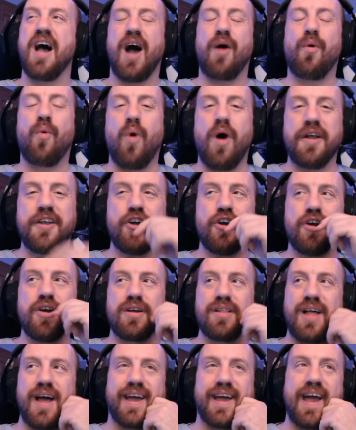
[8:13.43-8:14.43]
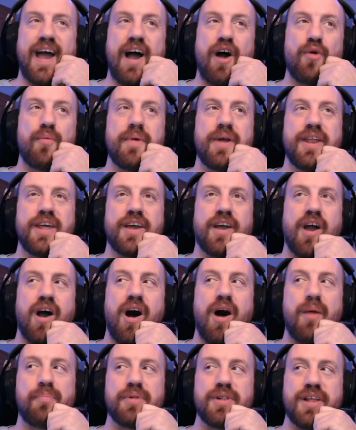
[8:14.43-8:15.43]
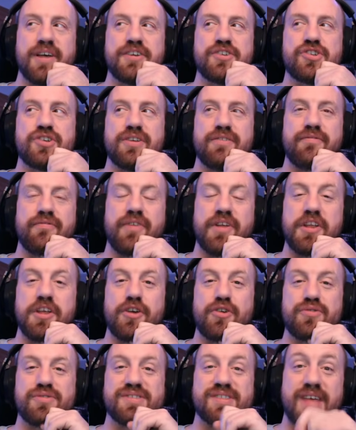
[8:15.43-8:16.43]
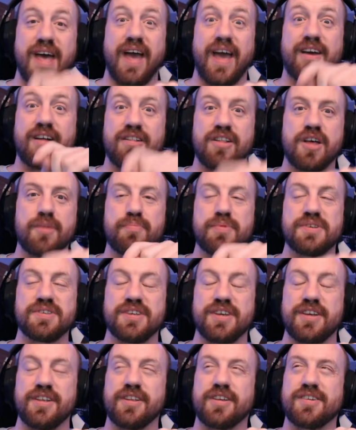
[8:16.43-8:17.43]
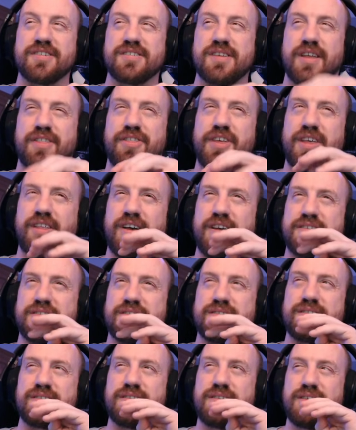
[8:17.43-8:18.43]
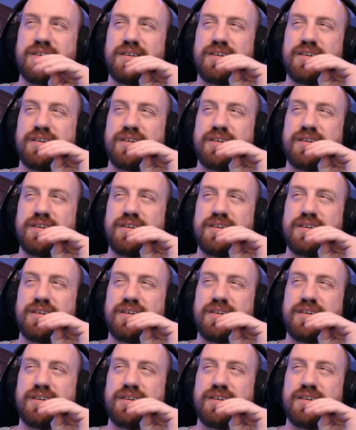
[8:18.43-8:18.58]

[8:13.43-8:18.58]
I wonder, like, how many compilation videos that clip is in, because I think that's